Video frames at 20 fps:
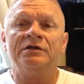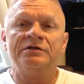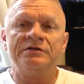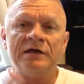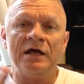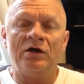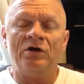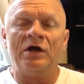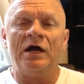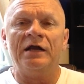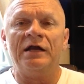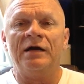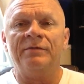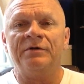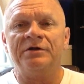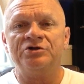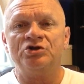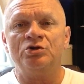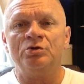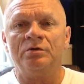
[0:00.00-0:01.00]
tell God how
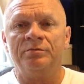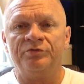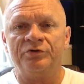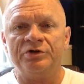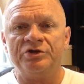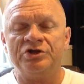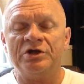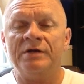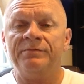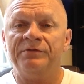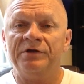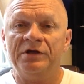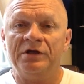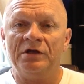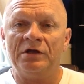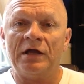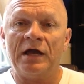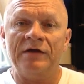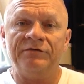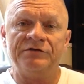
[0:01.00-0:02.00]
much you appreciate being
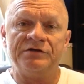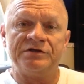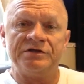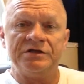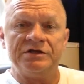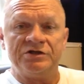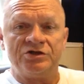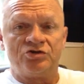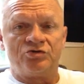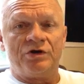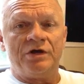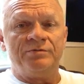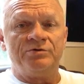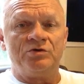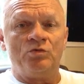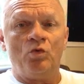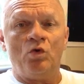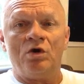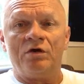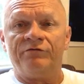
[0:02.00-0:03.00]
alive, to see streams
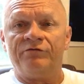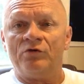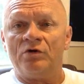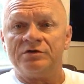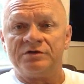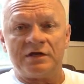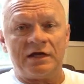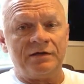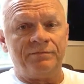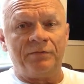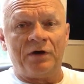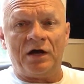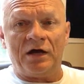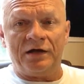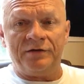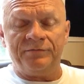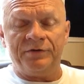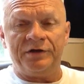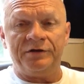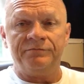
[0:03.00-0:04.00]
and waterfalls like
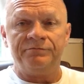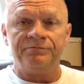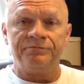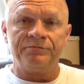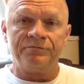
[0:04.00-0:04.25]
behind me.